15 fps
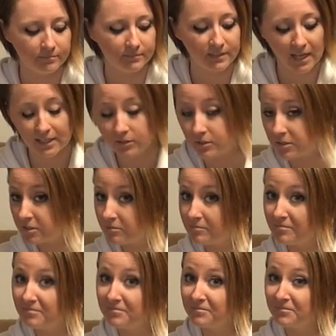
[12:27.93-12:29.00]
this
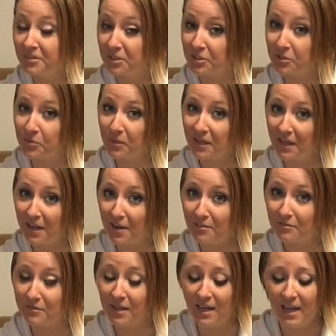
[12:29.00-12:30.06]
is what I
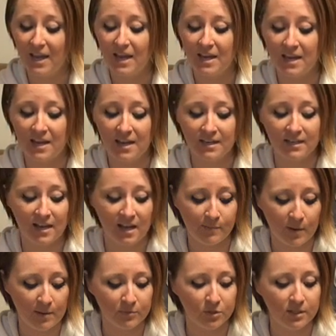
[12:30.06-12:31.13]
have, and
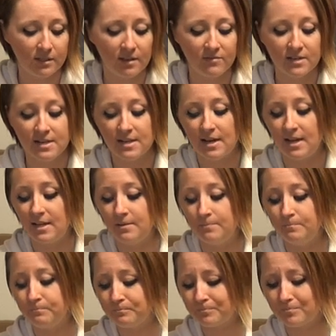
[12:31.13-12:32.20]
I'm absolutely loving it.
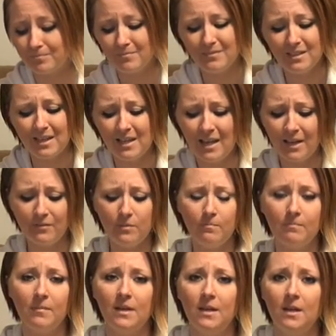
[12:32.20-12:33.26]
I haven't